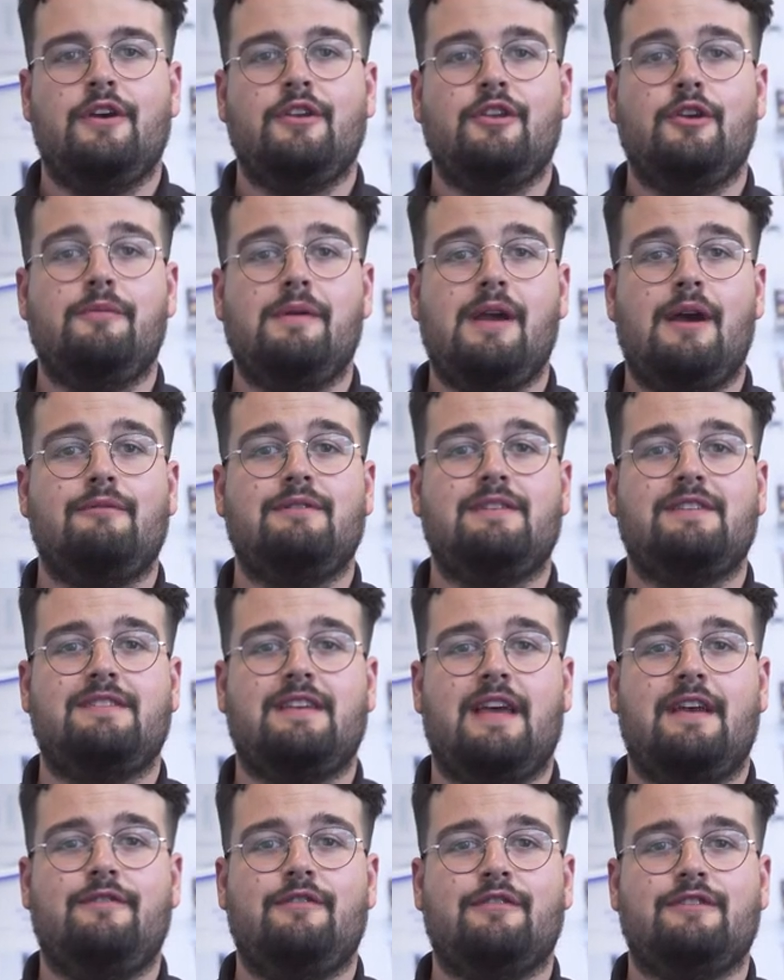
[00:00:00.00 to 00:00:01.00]
You'll be able to
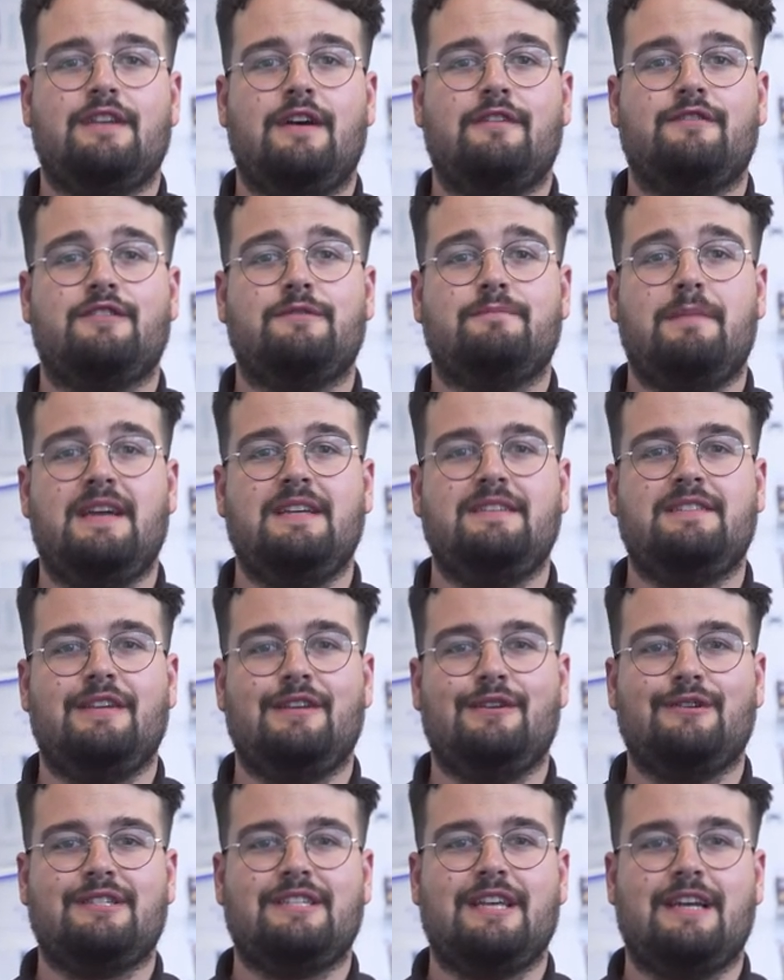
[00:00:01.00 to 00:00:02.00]
save yourself space
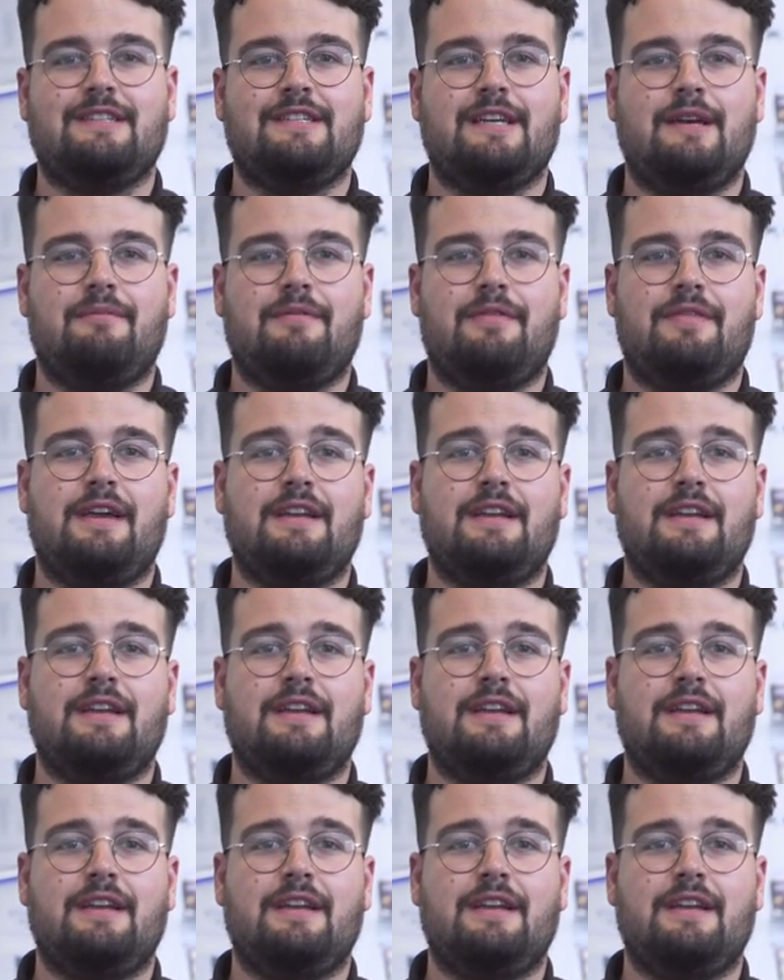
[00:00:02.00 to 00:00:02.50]
in your setup